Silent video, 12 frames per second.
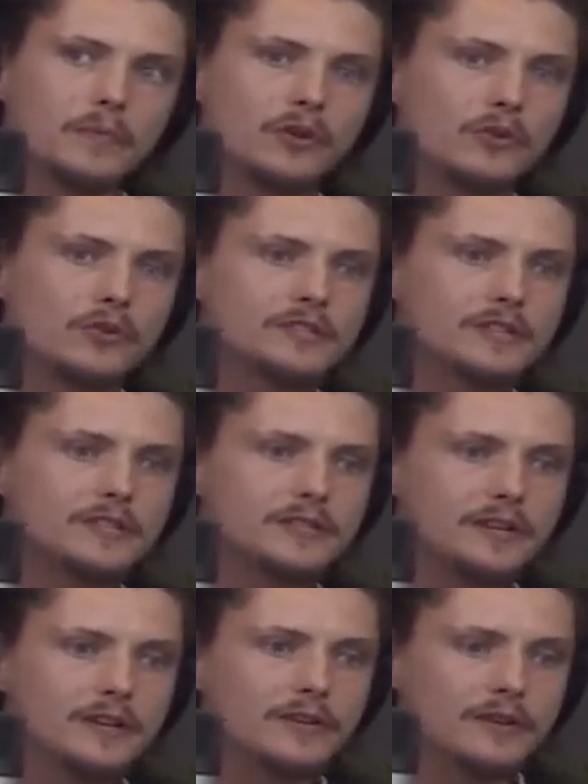because
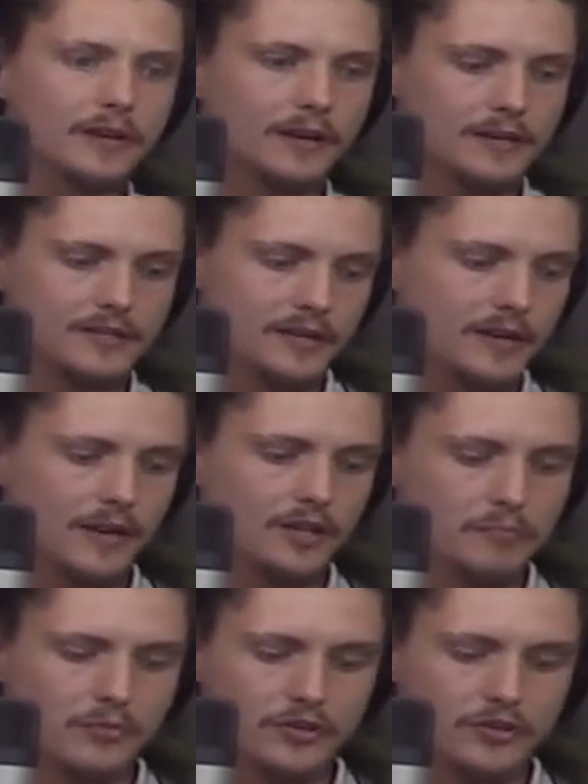it's like I say, like the